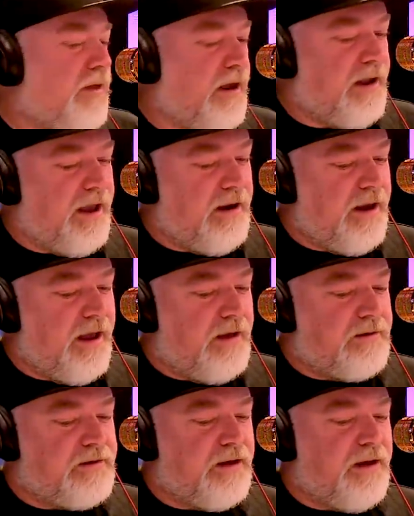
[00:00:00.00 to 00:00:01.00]
that down. Literally
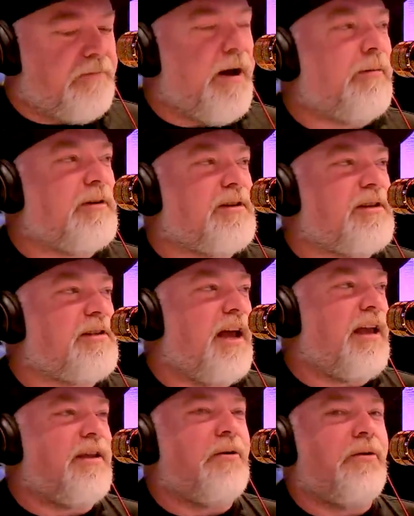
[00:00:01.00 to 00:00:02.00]
now. They are. The publicist
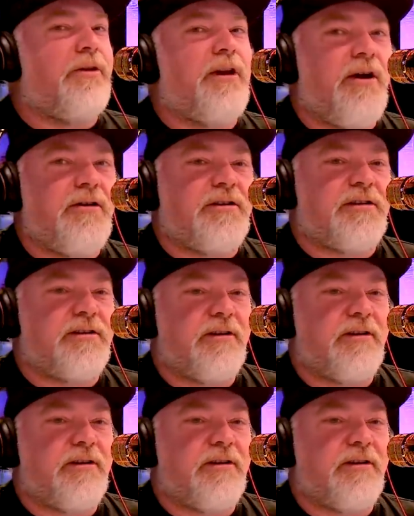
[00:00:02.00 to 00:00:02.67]
taking all the notes.